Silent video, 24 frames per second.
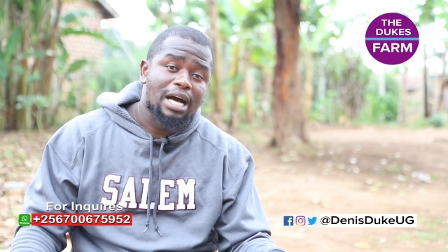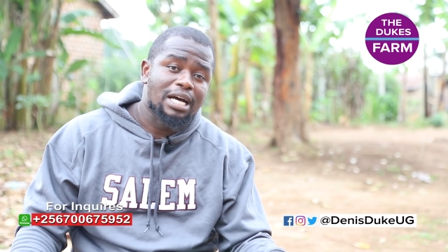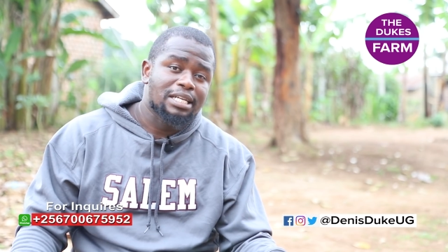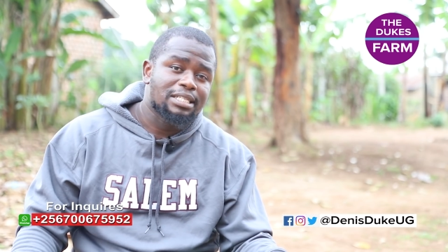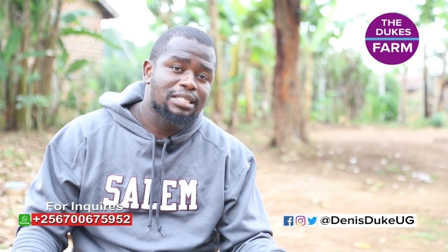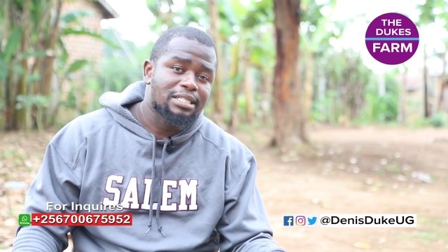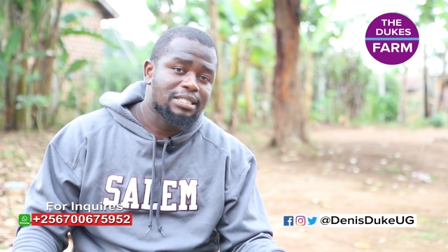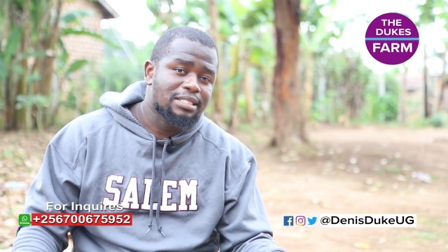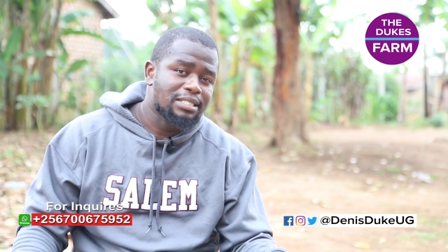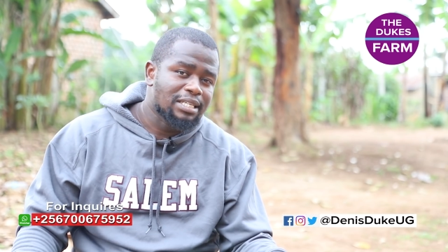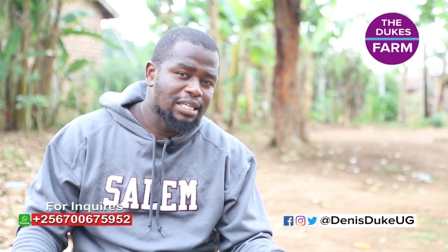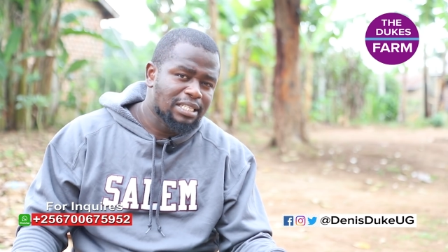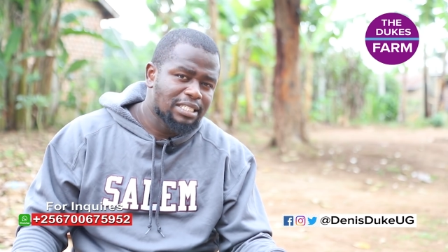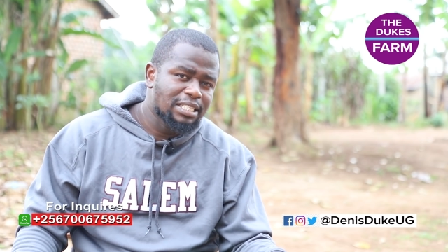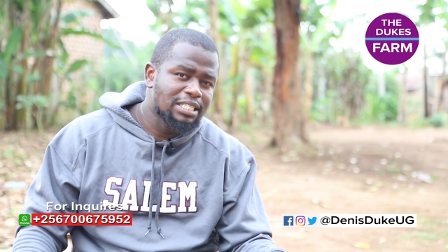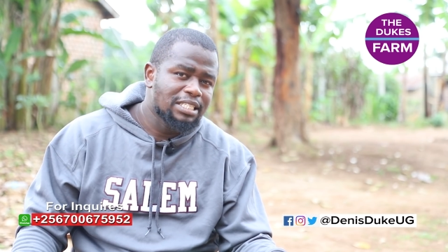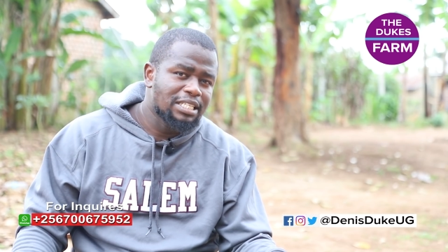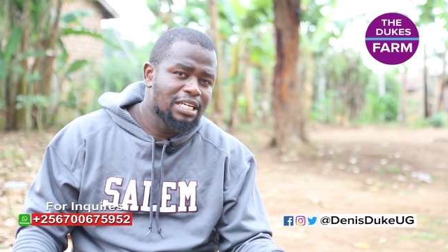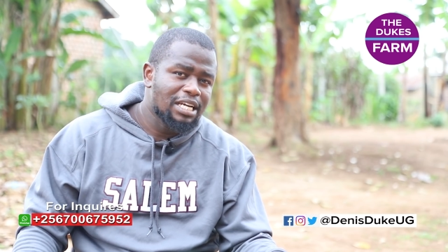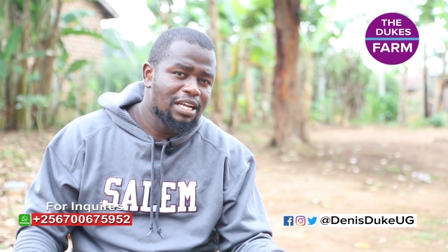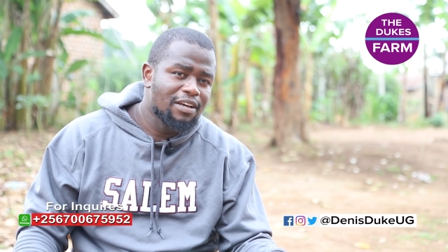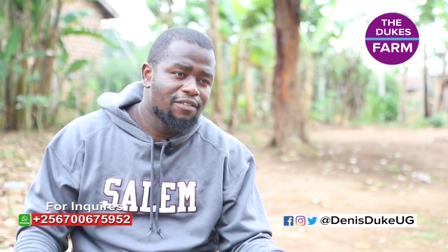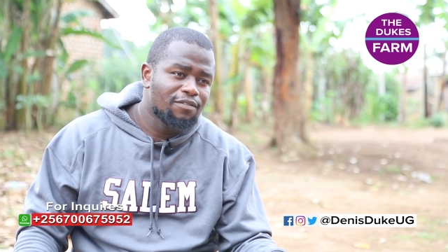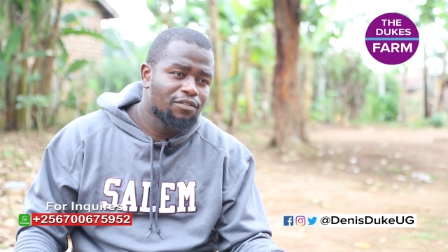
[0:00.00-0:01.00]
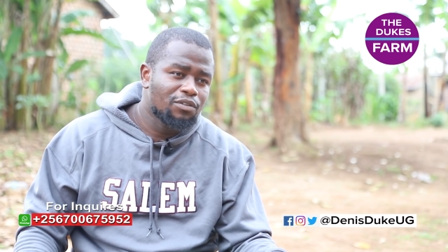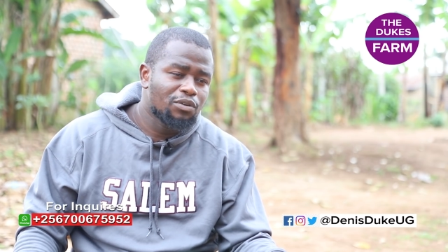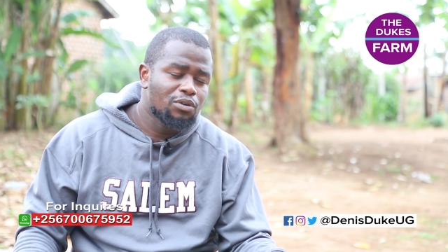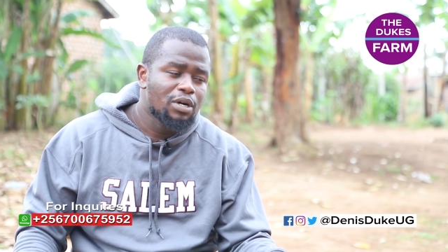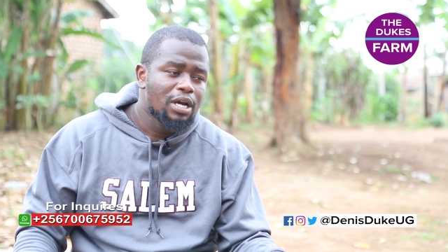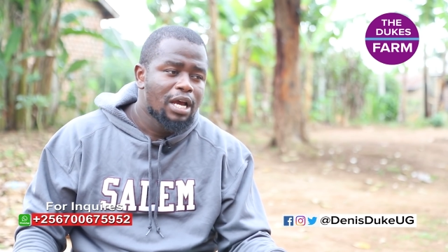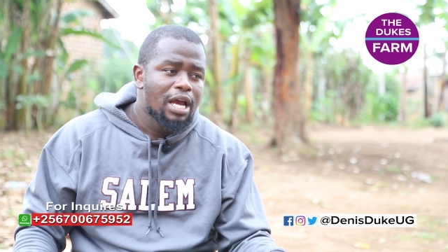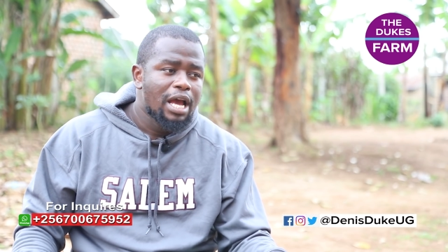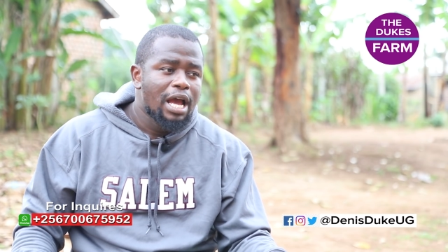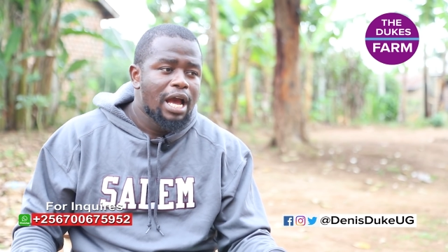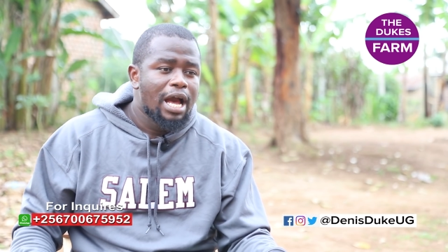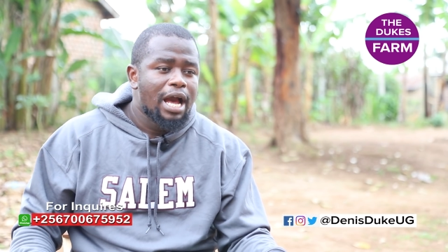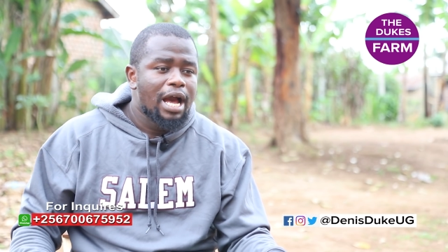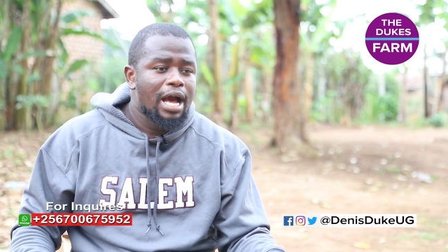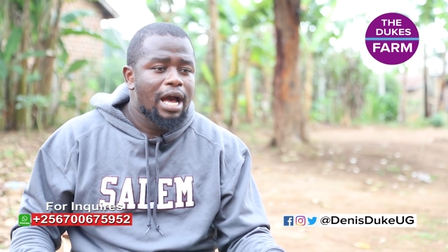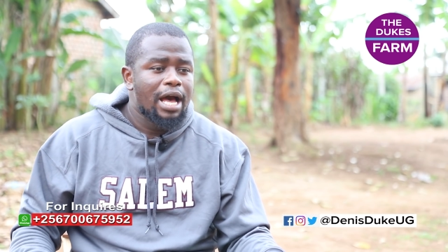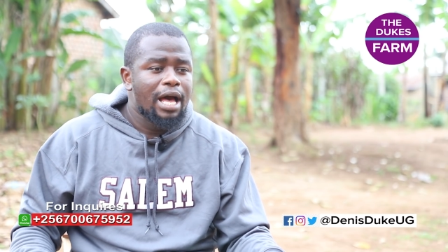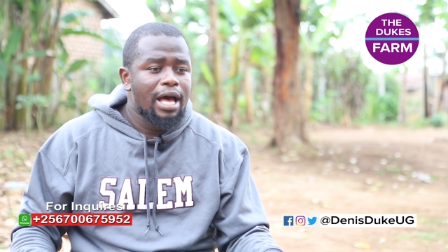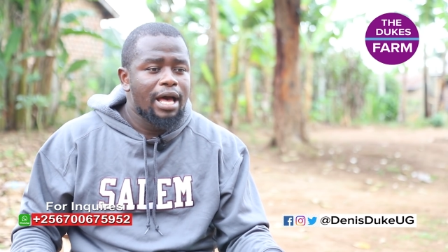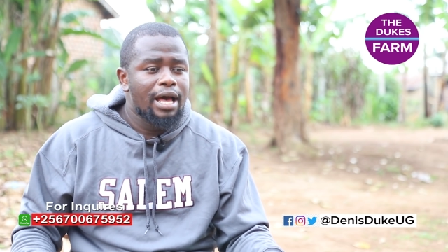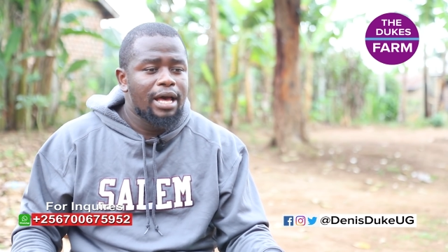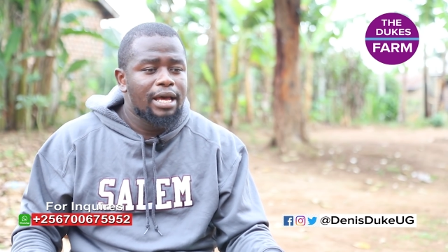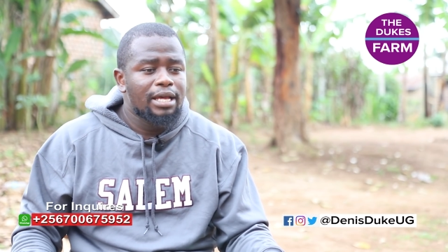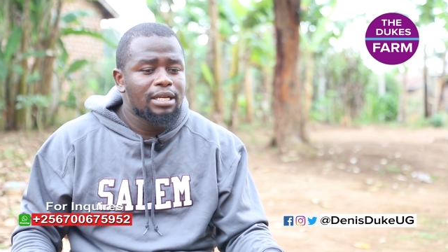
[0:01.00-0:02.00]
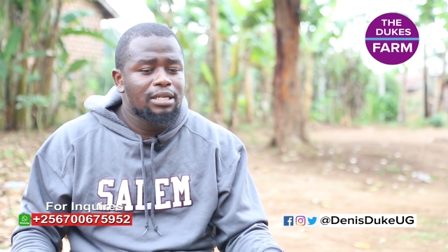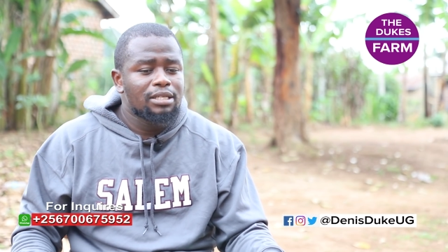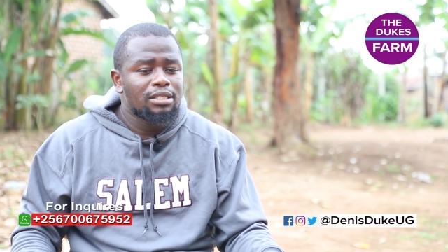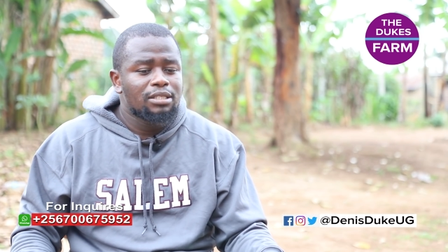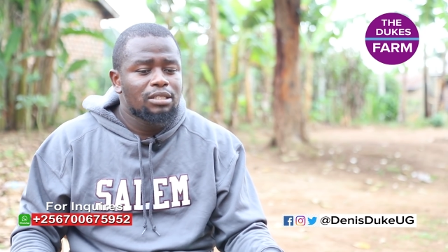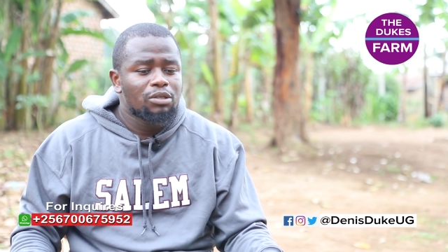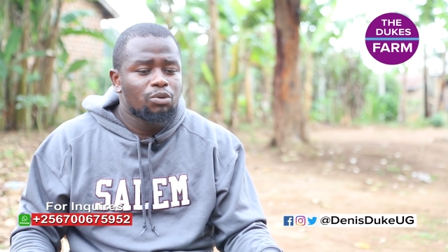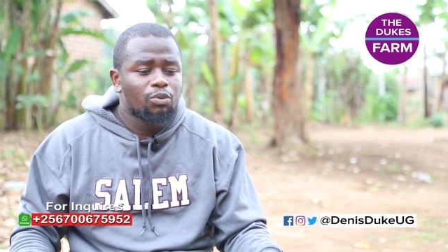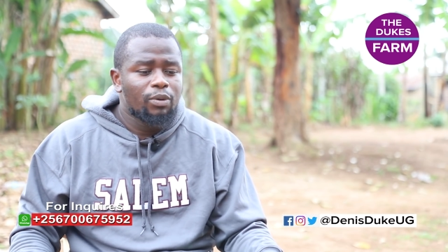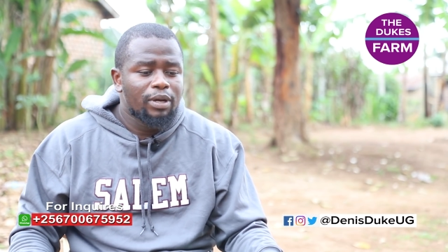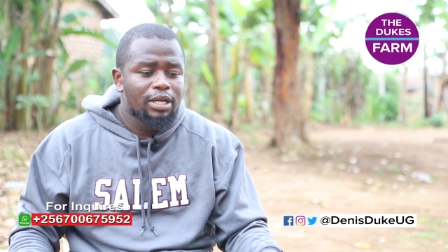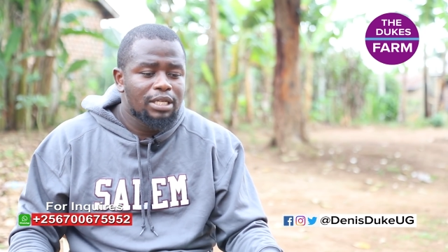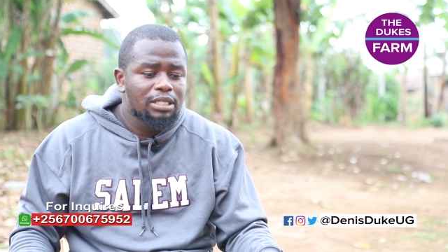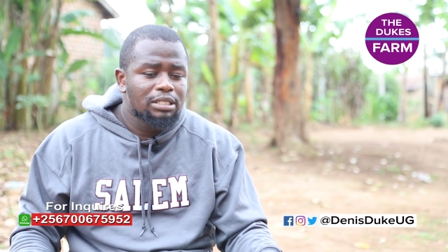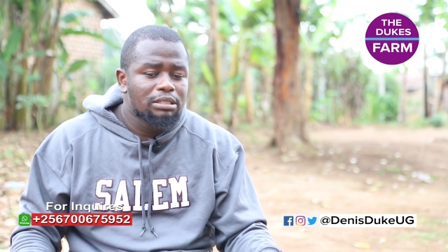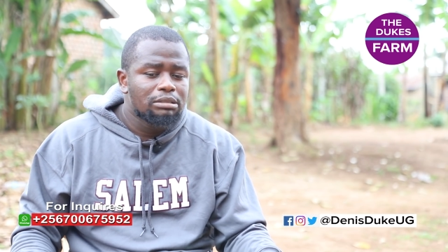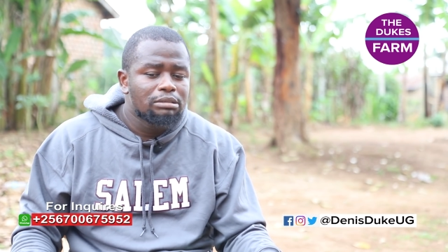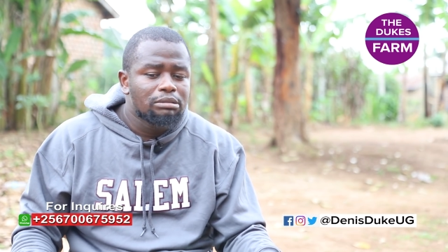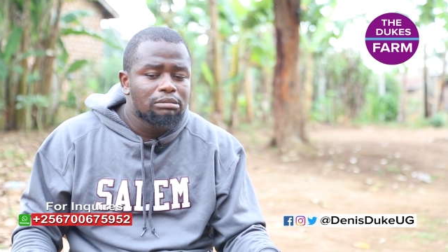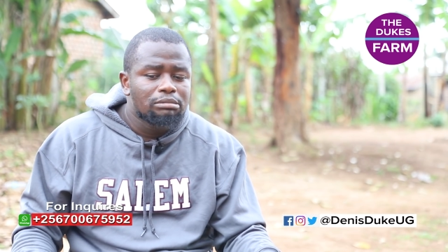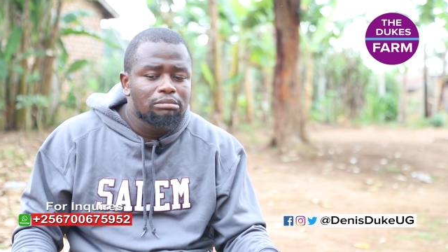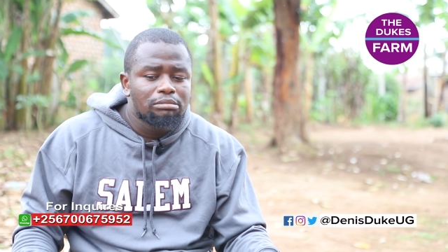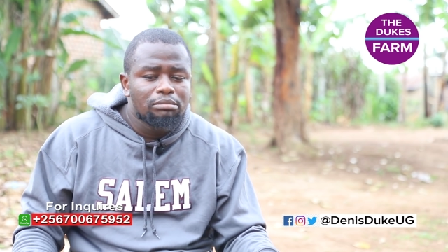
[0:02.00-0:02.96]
at a certain level and, well,